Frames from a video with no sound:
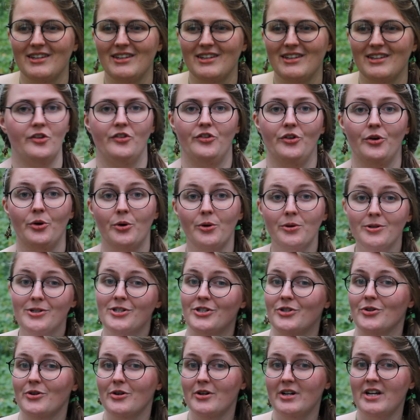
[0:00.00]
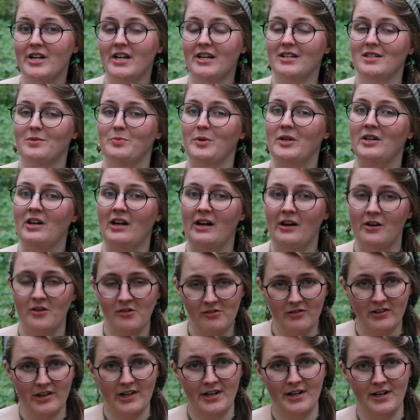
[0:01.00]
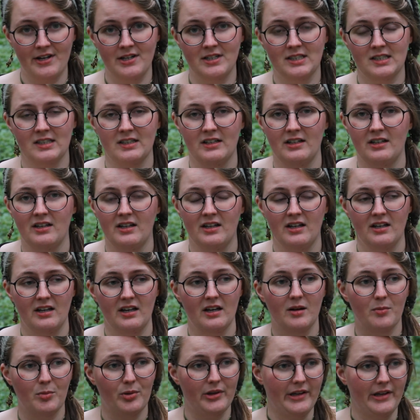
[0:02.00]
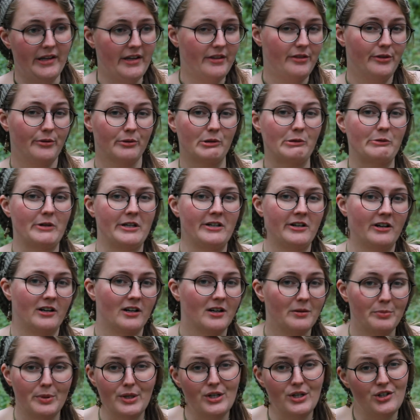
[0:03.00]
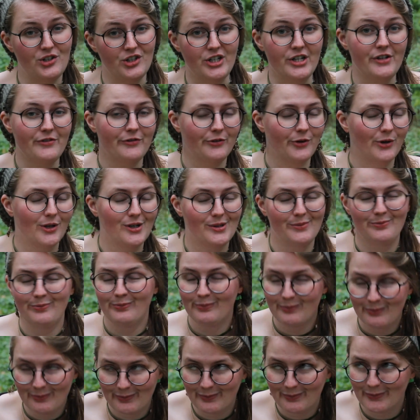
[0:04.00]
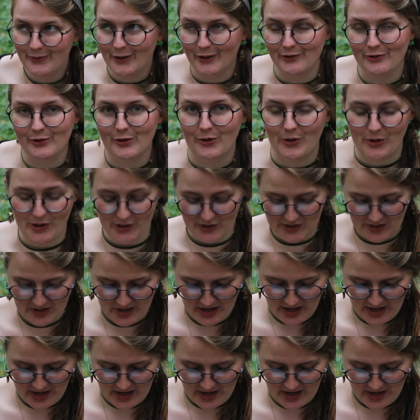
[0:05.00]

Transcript: The whole story has been outlined, played through in RPG form, of course,